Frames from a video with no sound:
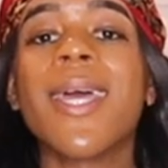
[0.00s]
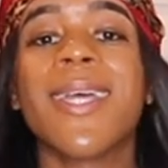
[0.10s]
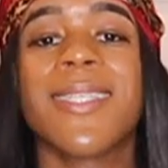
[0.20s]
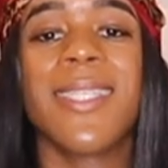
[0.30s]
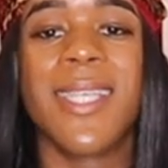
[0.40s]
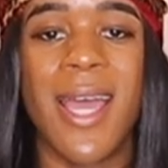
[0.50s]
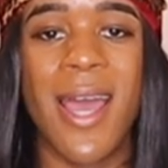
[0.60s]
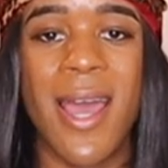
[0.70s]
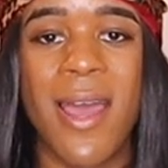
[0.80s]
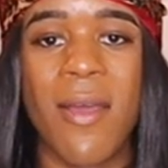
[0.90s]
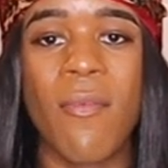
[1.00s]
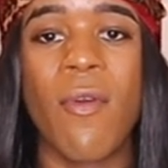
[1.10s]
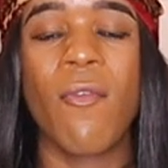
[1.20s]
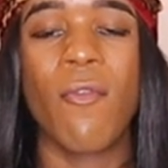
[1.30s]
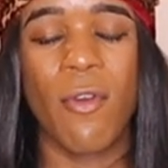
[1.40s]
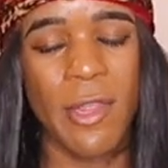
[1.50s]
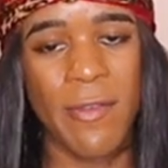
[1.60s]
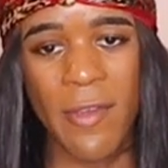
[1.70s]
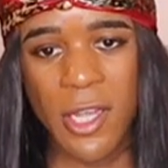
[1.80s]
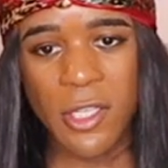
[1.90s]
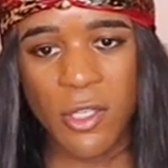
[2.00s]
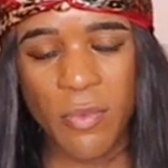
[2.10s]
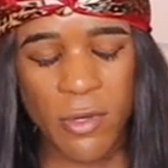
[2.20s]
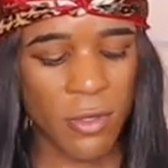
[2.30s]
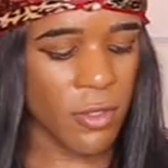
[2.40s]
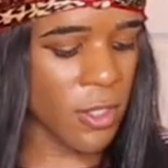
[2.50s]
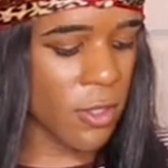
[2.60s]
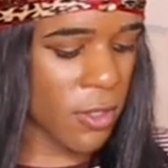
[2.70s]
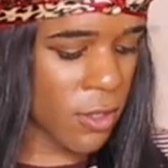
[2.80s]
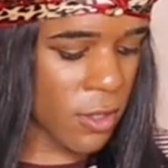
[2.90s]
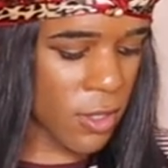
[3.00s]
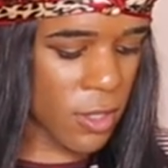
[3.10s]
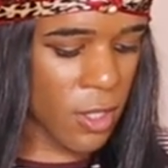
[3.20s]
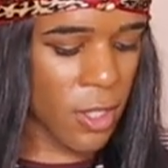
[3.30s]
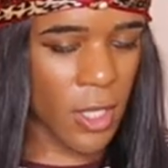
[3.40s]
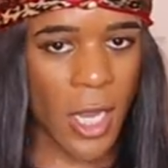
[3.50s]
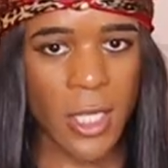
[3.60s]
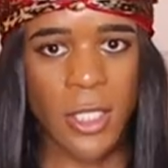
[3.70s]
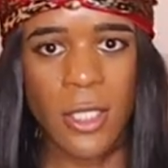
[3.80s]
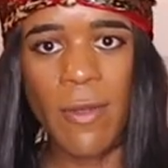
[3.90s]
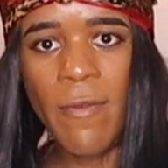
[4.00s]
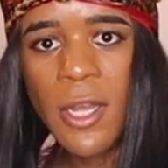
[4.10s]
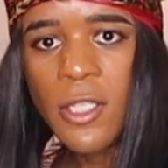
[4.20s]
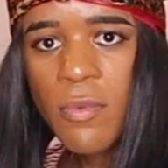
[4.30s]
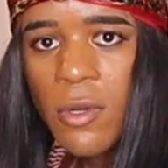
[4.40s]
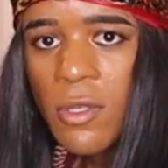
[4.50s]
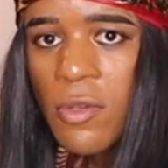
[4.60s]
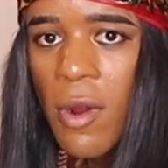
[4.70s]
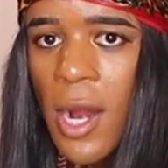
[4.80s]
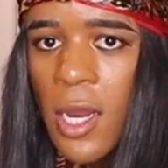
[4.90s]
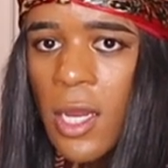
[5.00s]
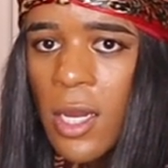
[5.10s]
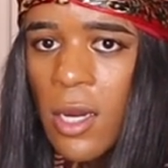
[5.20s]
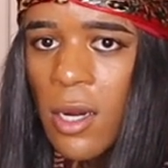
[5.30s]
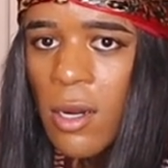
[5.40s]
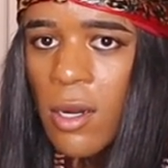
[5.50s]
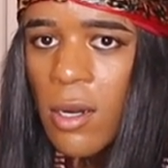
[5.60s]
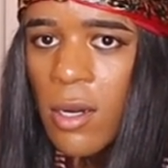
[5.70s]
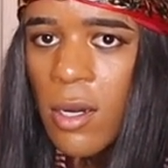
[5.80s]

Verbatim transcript: it's time for the vegetables. Yes, the vegetables right here.